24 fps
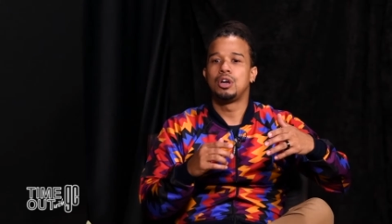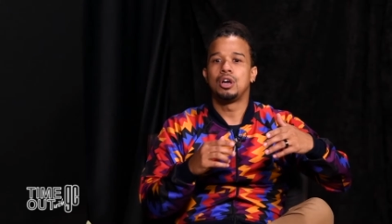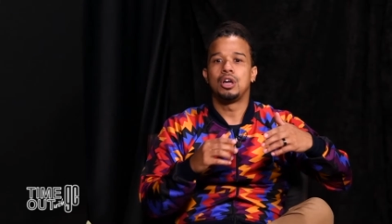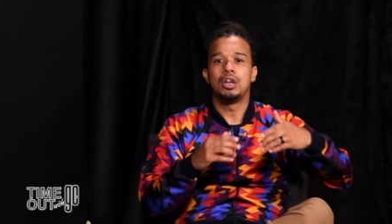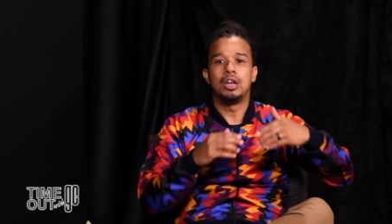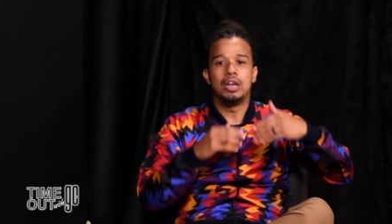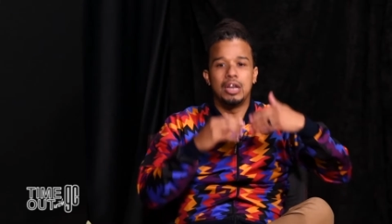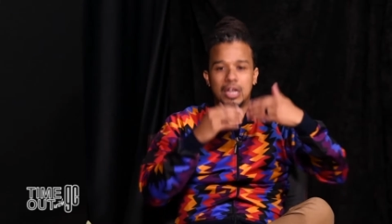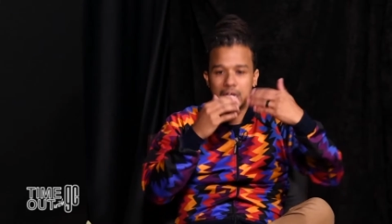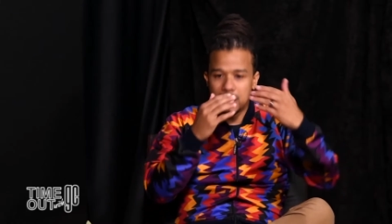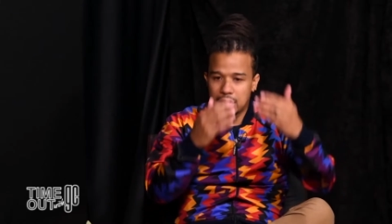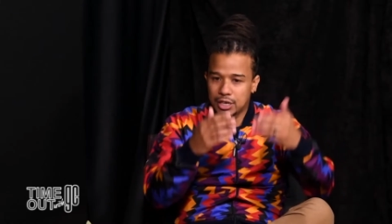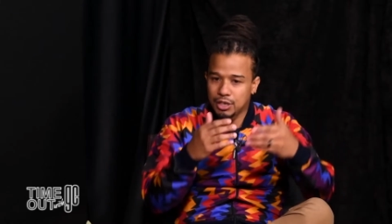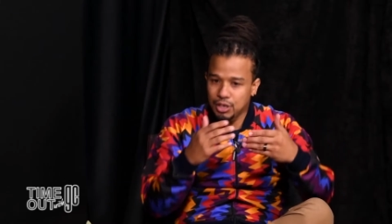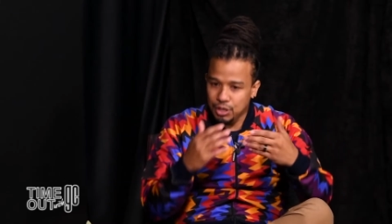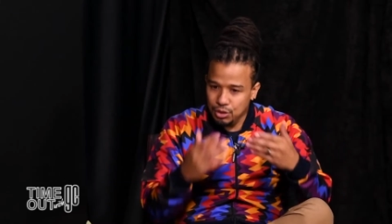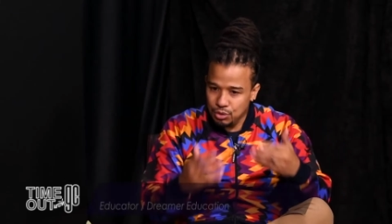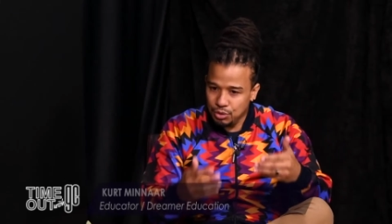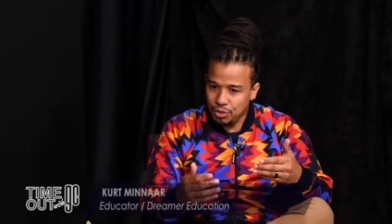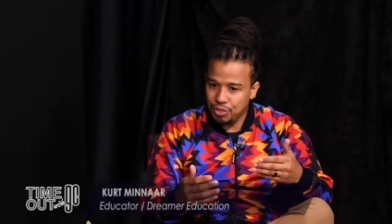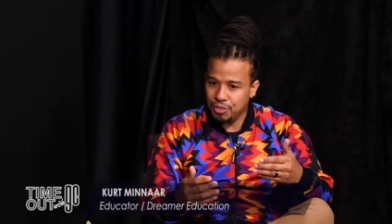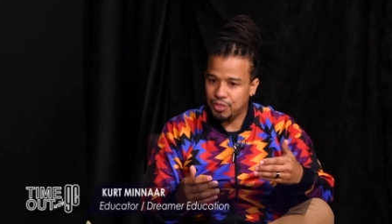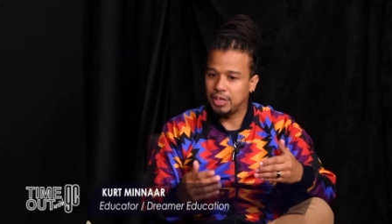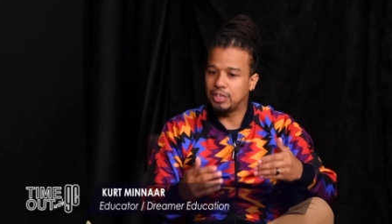learn
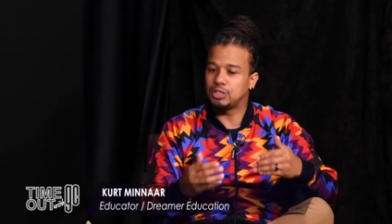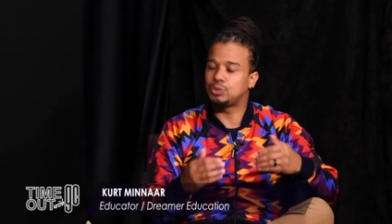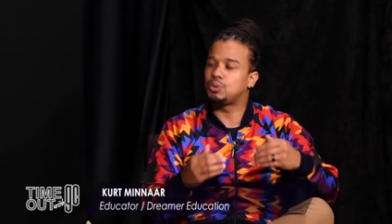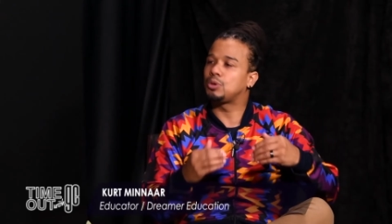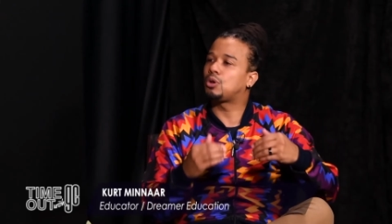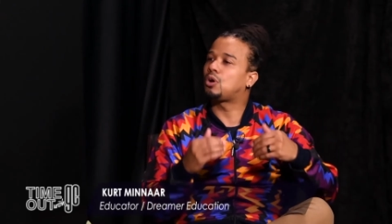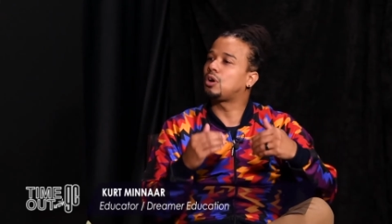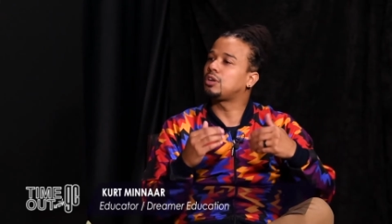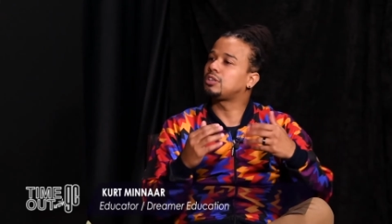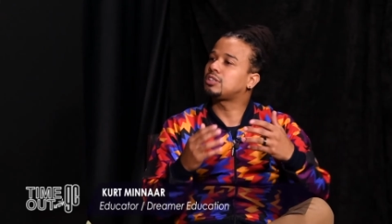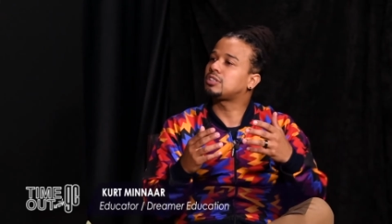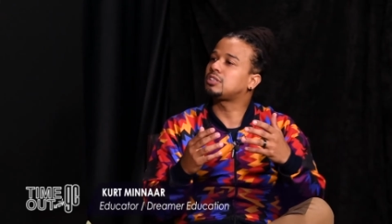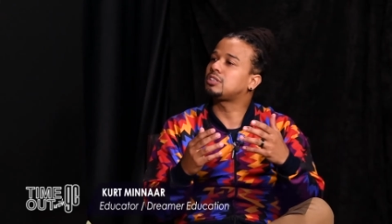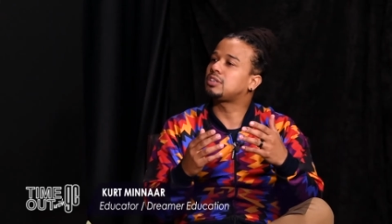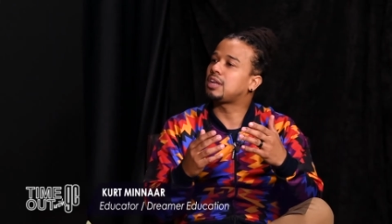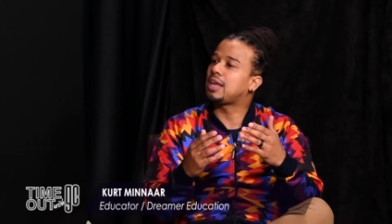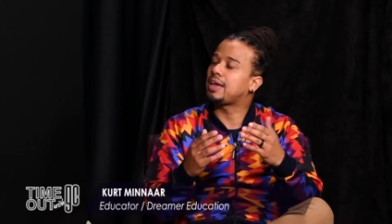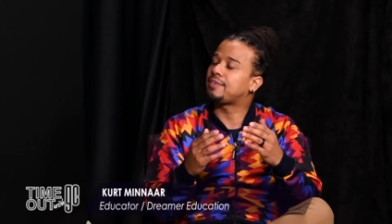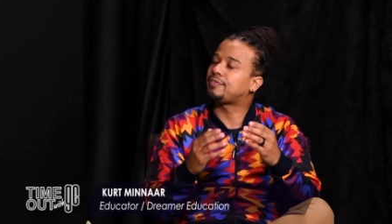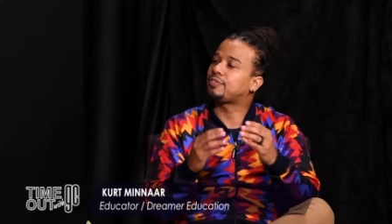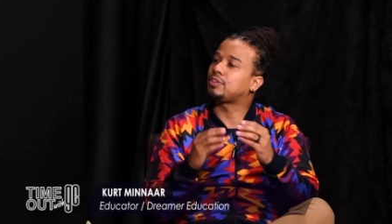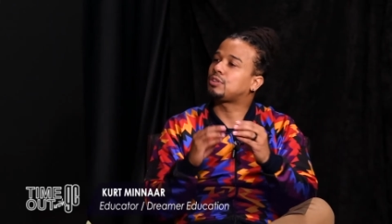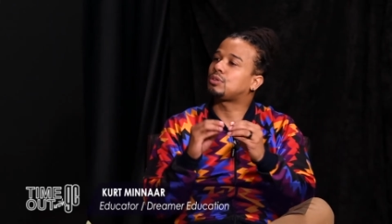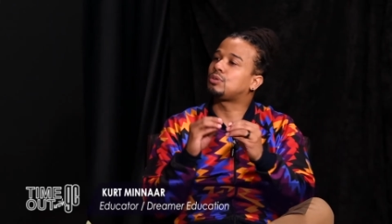new things. We constantly
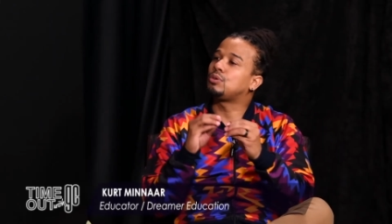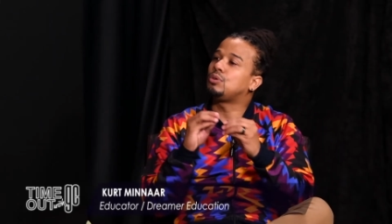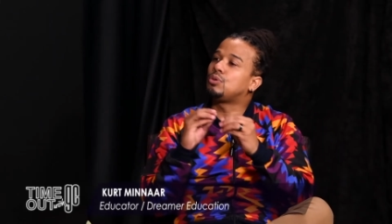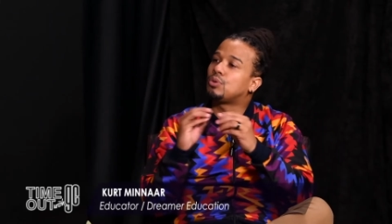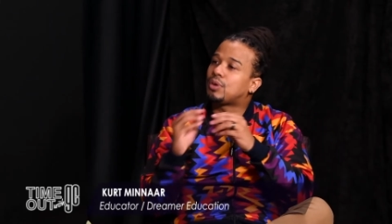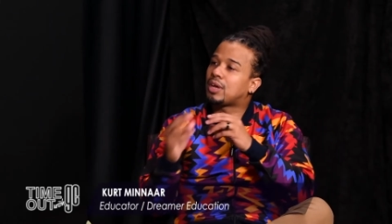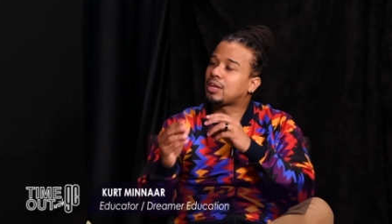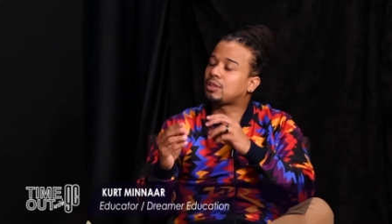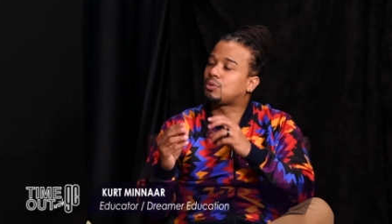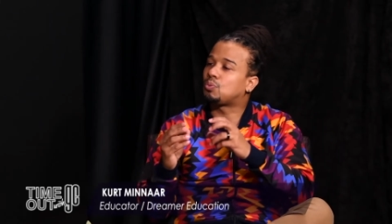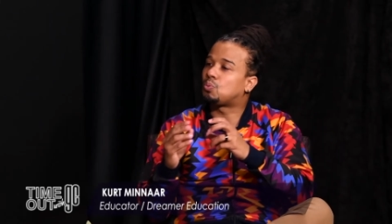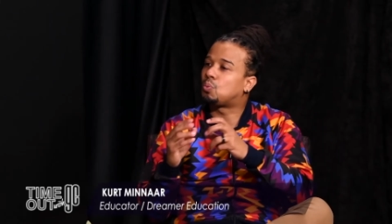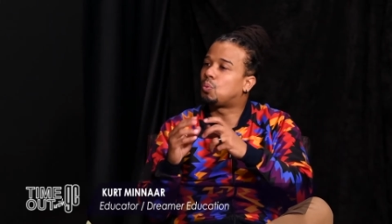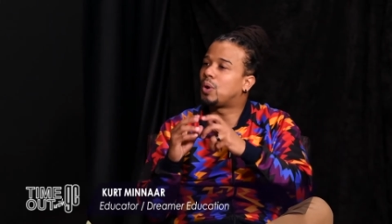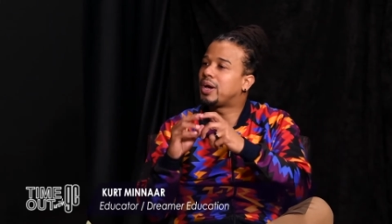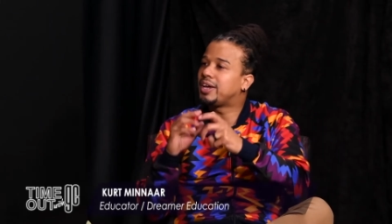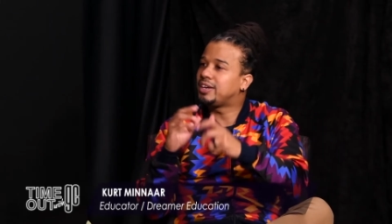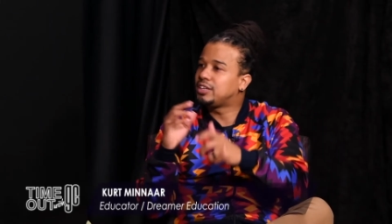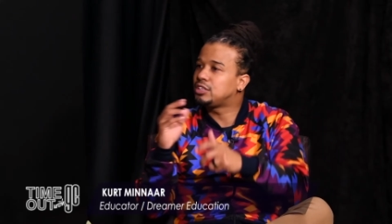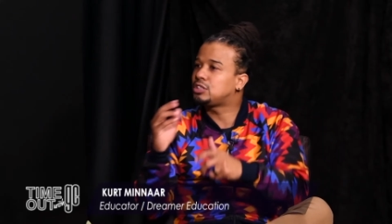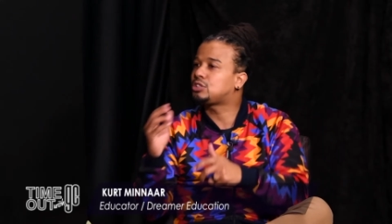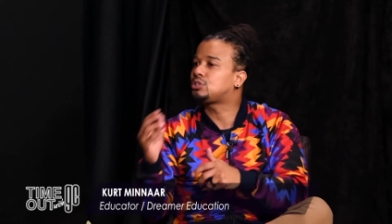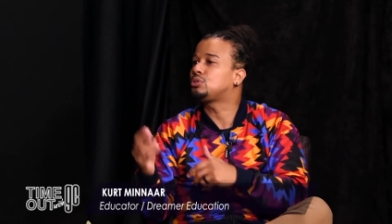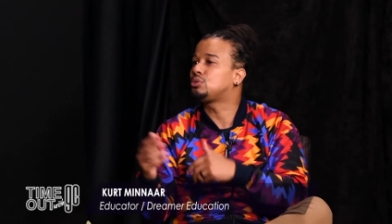have to look at
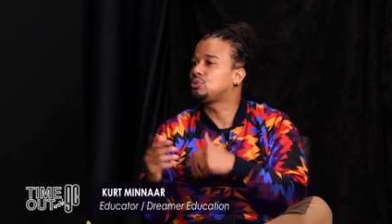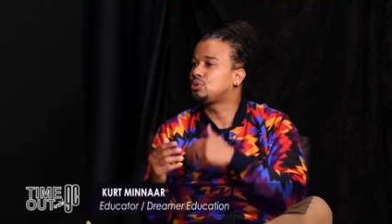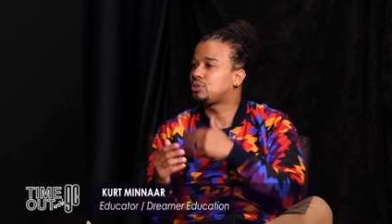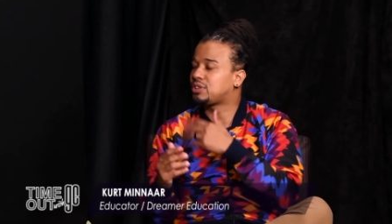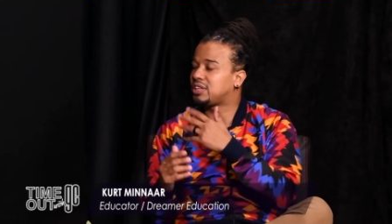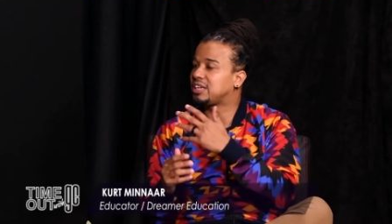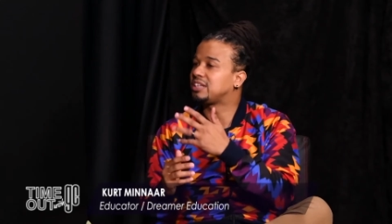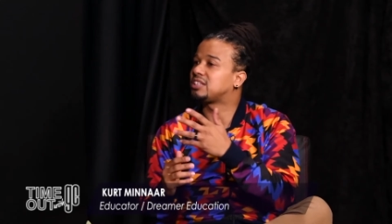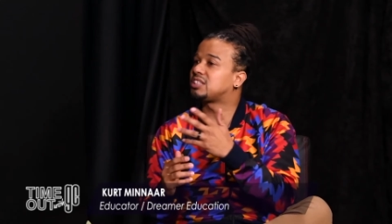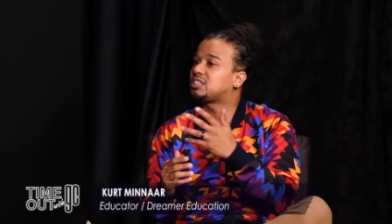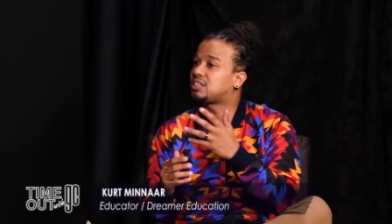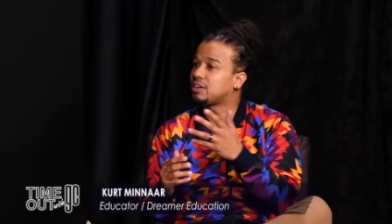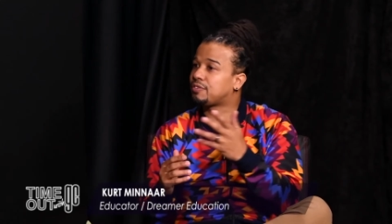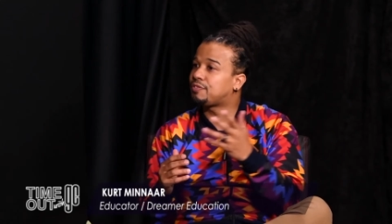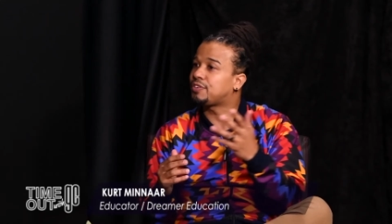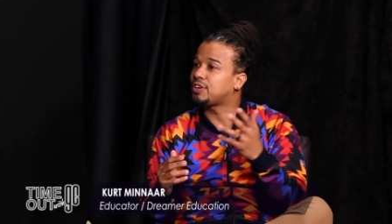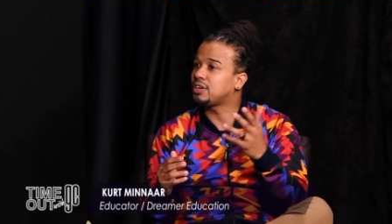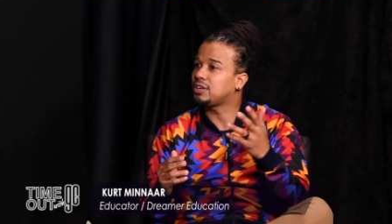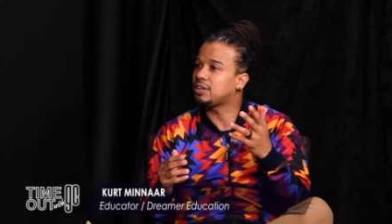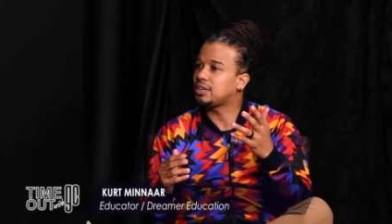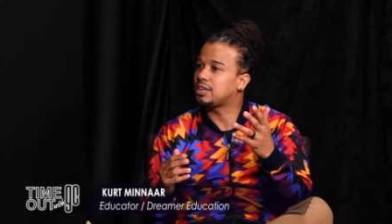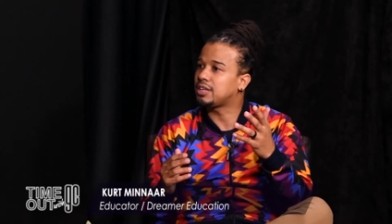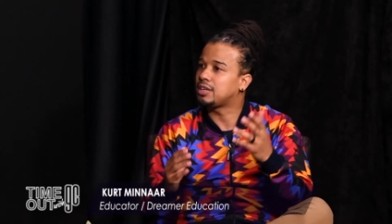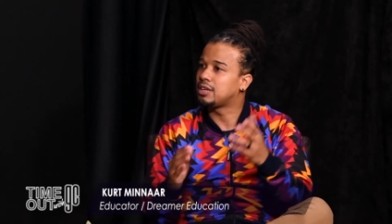ways to do things
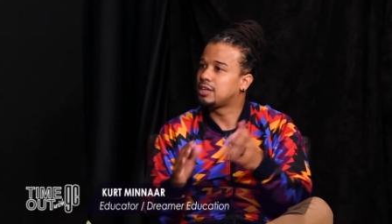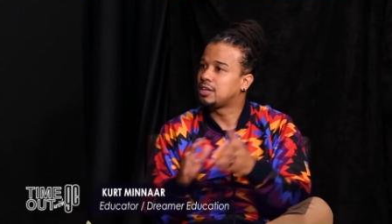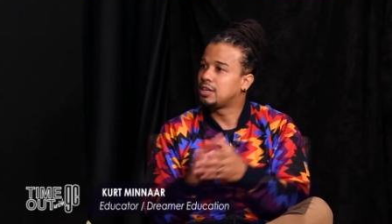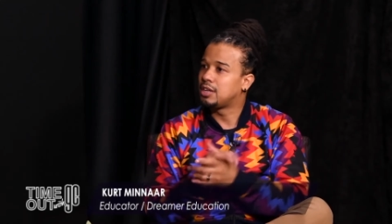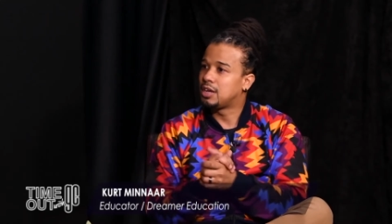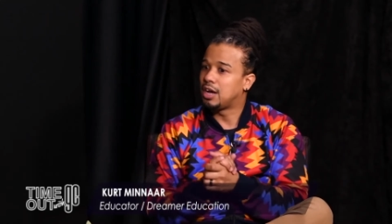differently.